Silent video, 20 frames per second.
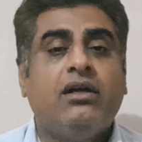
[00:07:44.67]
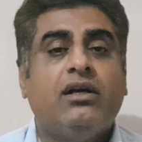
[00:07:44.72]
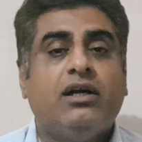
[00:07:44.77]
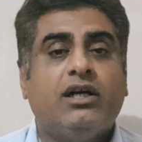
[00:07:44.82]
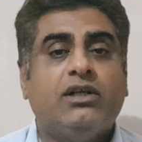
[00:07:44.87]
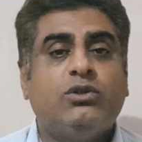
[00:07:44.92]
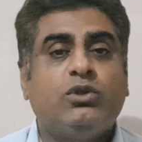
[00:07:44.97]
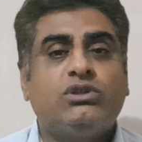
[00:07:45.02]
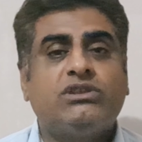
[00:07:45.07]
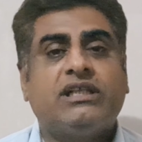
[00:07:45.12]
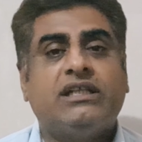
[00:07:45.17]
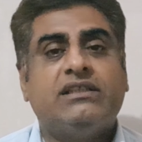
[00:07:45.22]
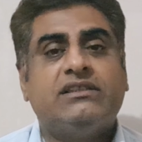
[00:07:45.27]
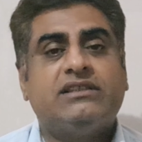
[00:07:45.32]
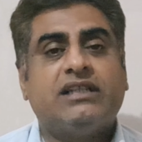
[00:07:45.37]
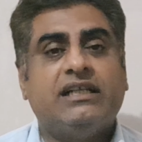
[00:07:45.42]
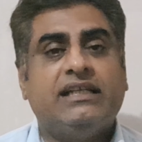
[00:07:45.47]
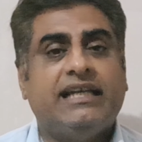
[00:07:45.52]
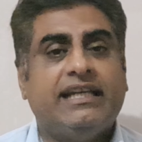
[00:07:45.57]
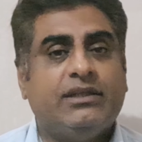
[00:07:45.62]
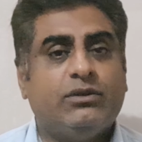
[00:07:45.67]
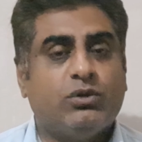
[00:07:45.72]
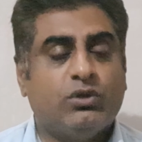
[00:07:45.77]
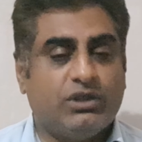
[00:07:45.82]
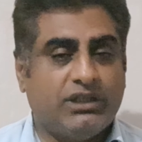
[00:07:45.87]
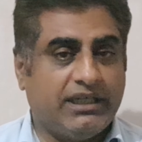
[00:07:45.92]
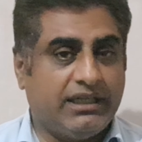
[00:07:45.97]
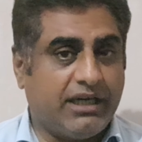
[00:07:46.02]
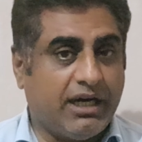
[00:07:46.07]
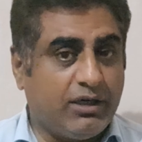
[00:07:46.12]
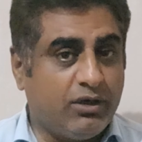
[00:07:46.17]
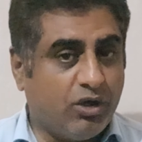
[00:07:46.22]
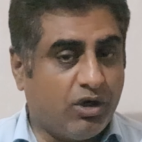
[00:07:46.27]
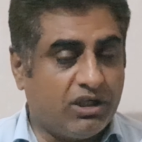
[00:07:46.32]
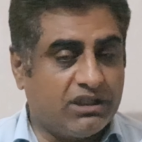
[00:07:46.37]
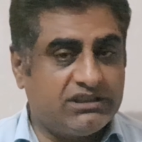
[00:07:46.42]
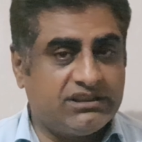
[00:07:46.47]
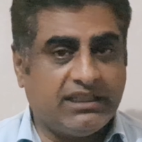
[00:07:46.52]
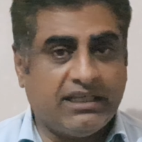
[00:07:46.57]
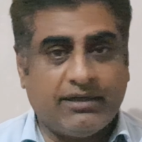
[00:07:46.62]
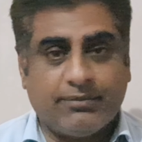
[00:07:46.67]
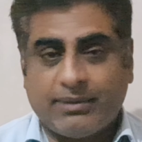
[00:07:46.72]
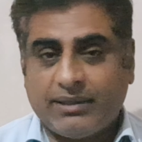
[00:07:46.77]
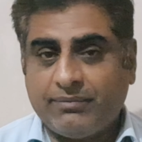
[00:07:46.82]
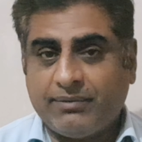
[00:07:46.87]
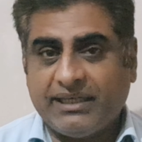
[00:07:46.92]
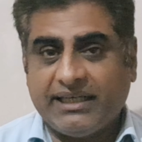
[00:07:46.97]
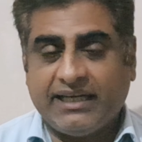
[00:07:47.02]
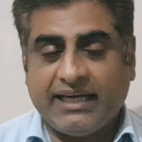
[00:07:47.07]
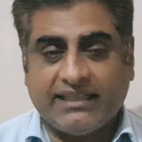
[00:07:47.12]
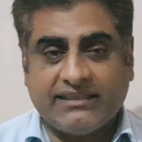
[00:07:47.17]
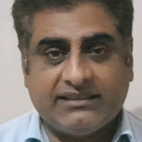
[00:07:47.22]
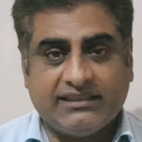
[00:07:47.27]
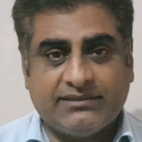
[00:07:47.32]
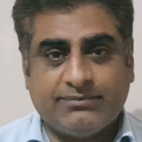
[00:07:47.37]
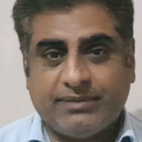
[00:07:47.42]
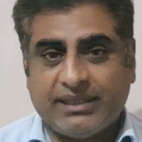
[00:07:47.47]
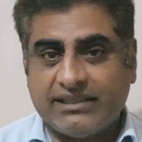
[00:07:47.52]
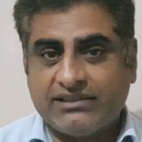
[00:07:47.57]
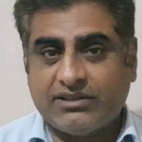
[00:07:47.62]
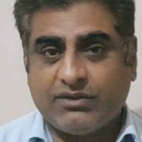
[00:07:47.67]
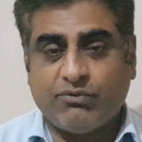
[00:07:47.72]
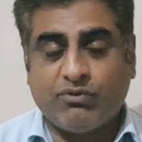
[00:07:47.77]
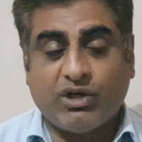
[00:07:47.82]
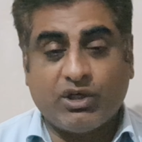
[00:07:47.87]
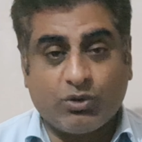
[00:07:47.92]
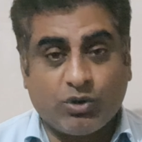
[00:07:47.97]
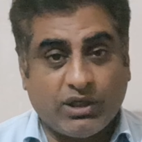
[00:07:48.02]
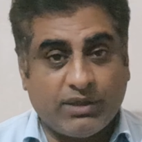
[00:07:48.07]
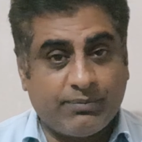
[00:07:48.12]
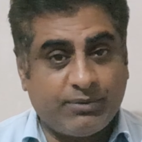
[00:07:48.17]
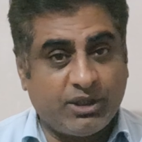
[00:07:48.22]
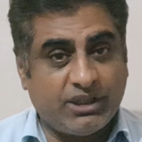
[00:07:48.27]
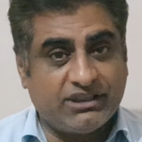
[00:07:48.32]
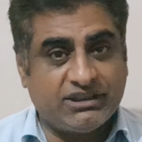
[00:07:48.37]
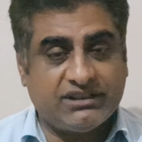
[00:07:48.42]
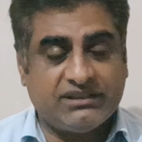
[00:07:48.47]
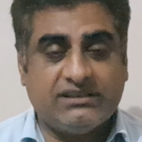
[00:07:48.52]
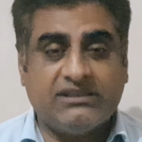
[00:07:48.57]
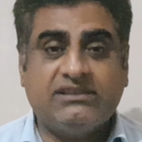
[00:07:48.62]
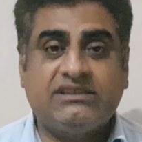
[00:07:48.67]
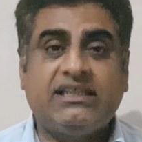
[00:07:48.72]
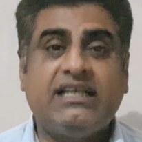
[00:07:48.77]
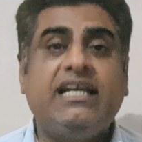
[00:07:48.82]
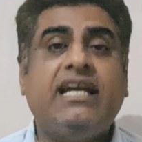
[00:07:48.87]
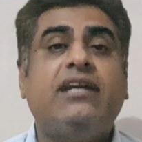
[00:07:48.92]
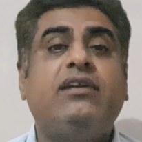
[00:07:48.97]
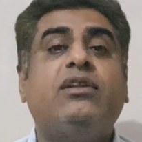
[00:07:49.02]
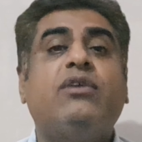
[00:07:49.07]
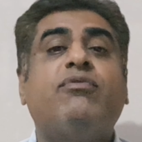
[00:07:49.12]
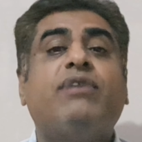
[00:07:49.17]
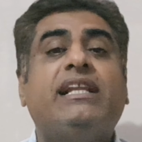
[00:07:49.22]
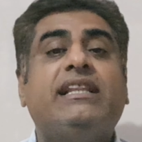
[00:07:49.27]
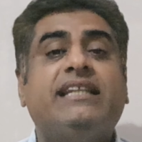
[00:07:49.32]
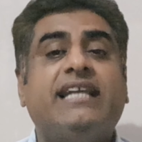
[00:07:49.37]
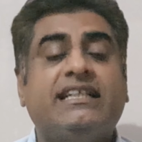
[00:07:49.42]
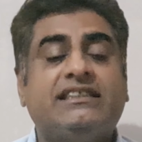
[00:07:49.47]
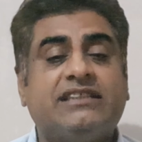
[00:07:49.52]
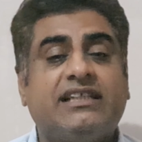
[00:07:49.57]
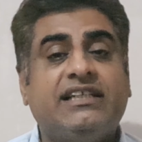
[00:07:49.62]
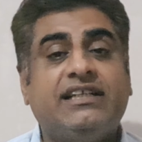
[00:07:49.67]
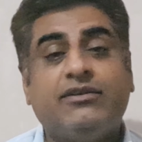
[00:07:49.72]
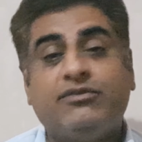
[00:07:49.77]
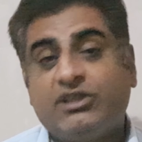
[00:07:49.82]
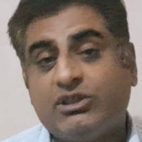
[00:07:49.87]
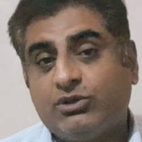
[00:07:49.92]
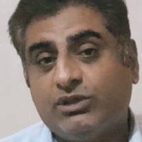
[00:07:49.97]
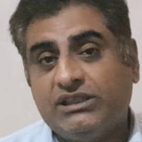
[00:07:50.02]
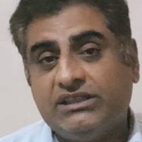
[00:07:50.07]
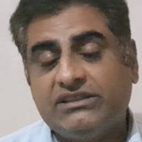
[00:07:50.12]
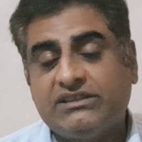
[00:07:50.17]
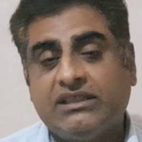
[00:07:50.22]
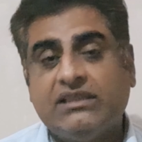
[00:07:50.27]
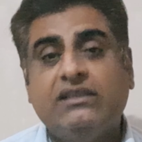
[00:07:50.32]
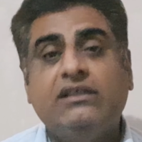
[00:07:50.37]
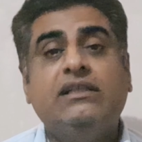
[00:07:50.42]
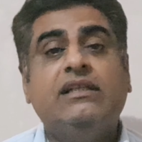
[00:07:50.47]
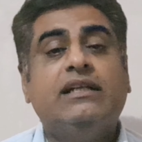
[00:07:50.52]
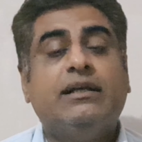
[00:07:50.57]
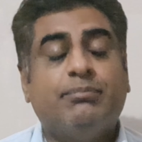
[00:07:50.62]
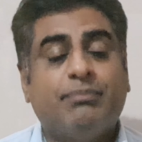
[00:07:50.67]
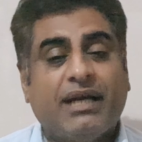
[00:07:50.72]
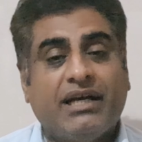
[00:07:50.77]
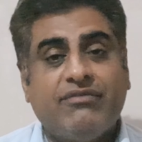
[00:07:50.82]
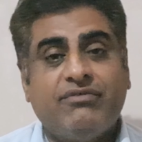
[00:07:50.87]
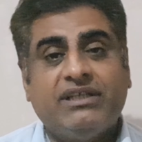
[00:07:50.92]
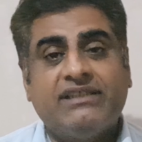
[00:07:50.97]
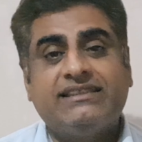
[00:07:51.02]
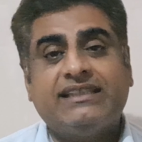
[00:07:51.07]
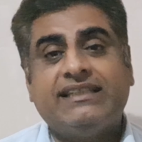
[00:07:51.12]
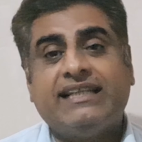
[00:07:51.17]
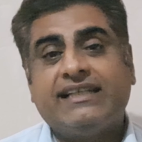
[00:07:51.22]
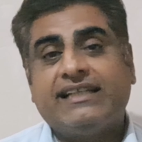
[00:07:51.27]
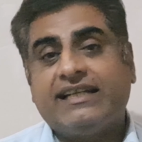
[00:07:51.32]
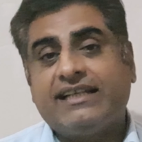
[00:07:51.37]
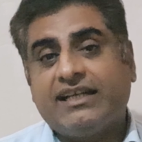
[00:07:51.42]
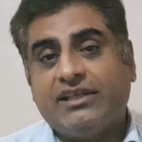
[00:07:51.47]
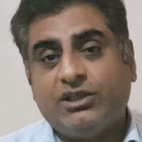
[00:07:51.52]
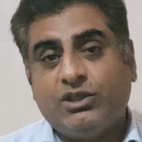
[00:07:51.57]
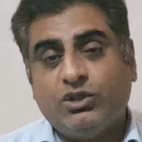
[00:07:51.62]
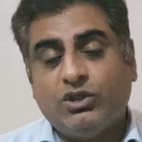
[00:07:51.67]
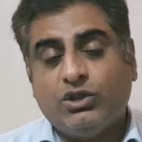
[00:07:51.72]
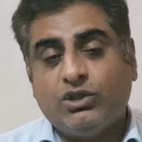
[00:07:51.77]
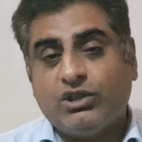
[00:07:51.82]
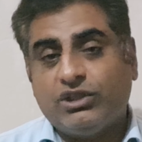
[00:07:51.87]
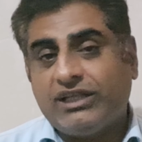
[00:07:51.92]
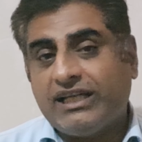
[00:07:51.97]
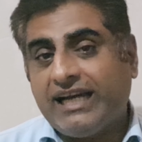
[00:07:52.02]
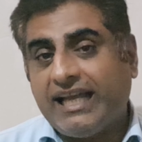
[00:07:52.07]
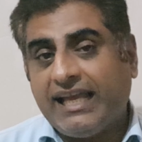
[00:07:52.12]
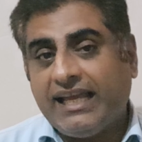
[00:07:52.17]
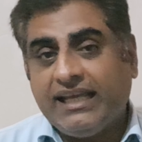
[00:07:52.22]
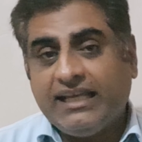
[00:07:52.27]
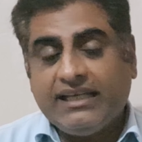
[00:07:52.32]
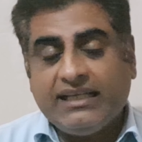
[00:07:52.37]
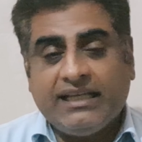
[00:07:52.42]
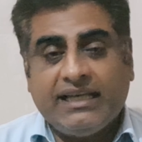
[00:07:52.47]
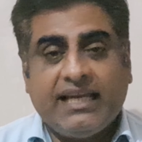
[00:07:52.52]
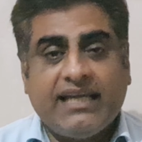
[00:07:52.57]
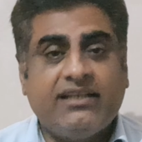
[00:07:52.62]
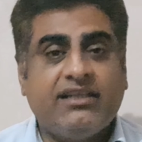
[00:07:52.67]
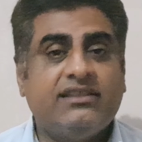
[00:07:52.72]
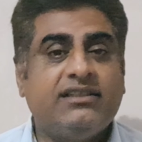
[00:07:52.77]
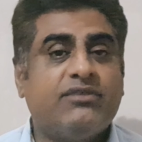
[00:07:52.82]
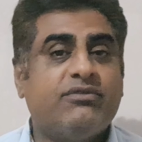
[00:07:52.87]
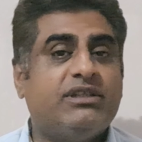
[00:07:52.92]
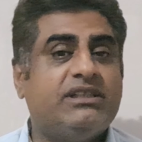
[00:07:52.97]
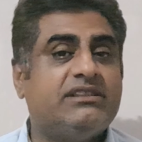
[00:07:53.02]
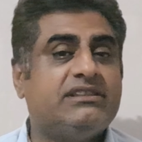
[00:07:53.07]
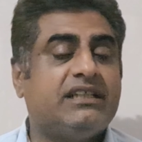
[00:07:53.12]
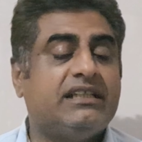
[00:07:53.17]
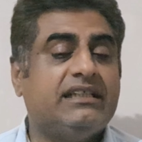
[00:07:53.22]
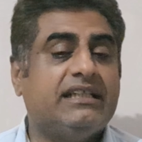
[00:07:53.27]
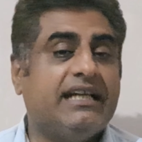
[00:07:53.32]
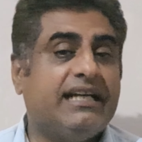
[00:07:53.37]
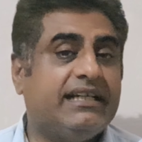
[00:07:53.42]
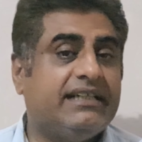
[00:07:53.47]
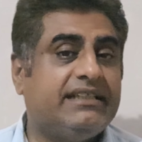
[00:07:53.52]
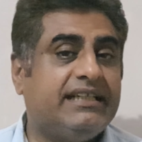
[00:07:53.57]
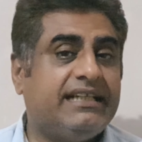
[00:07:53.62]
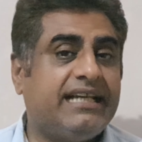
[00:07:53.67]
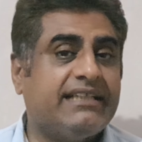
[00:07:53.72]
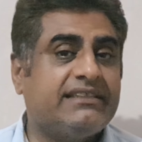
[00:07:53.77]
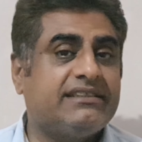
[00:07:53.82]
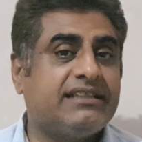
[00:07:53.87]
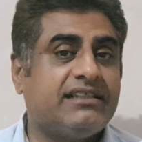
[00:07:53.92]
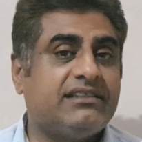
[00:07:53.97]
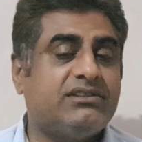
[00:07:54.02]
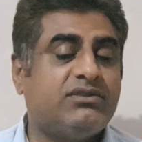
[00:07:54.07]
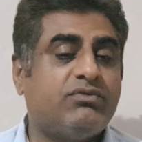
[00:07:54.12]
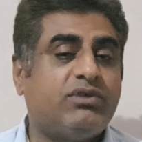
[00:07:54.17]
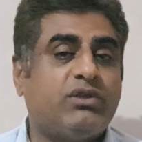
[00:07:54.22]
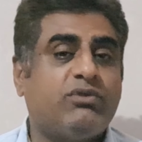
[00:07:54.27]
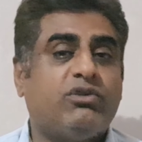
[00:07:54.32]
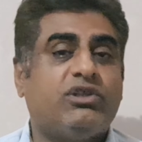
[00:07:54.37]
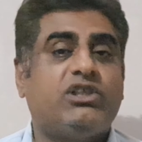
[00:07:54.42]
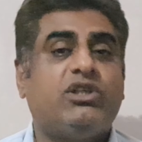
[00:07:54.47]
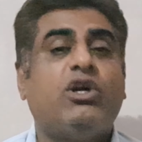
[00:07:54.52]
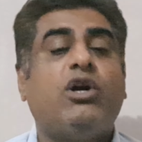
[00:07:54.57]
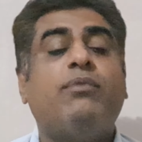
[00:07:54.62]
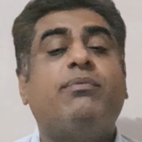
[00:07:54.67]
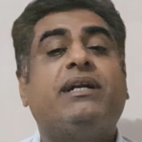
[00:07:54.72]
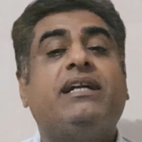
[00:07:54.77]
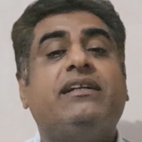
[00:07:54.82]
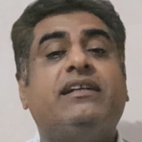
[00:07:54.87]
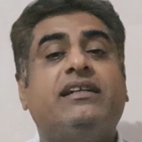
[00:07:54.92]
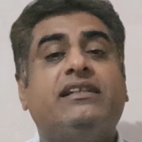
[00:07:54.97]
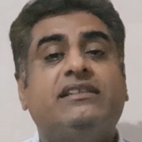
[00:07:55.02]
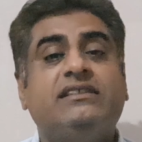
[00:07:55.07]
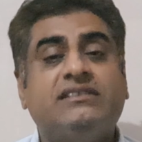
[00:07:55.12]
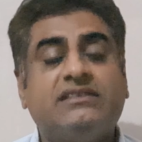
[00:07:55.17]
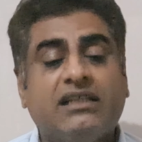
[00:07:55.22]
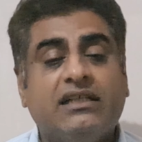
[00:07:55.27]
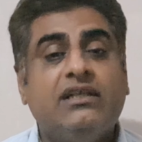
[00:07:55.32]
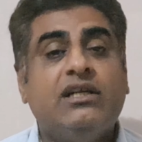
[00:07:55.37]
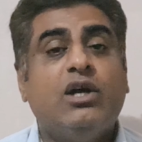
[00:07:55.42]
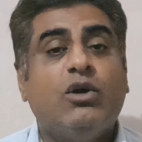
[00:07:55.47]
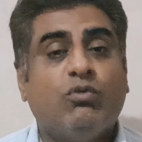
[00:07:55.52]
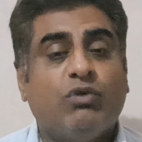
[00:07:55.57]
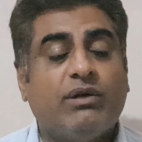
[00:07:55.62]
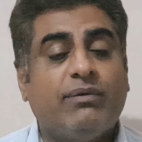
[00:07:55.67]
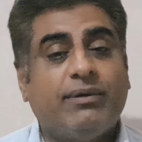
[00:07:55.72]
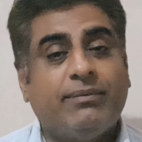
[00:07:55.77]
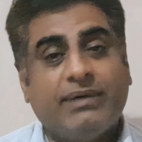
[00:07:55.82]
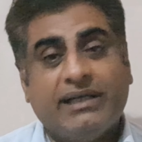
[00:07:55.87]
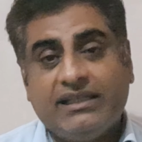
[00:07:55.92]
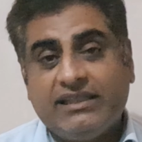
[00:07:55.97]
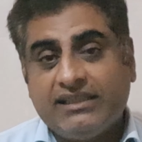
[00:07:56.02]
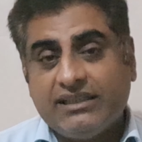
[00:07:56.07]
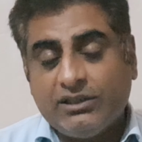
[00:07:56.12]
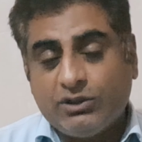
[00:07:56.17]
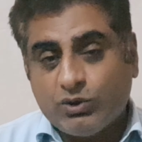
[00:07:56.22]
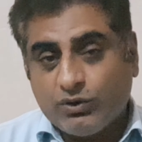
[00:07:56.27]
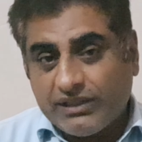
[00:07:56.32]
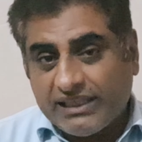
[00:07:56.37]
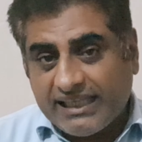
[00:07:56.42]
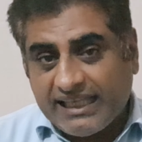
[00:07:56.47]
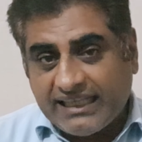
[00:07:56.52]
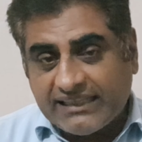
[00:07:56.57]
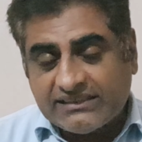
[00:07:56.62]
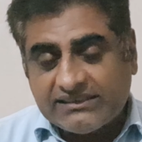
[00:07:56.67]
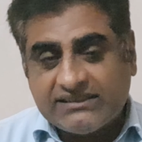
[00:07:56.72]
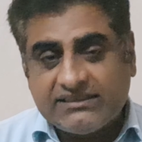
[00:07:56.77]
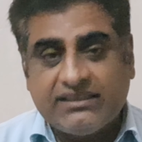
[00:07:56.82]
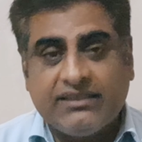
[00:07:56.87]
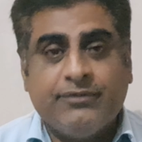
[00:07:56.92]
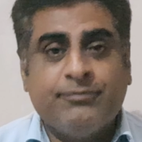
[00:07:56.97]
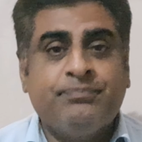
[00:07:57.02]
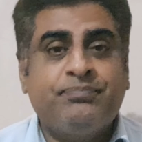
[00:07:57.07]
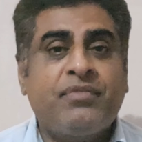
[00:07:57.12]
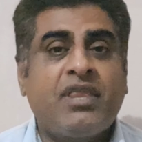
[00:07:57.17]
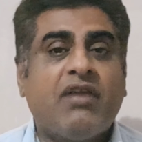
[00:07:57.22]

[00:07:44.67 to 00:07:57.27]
Those cuts included large permanent tax breaks for corporations and the wealthiest individuals, benefits that continue today. In other words, the tax cuts for the top earners were built to last.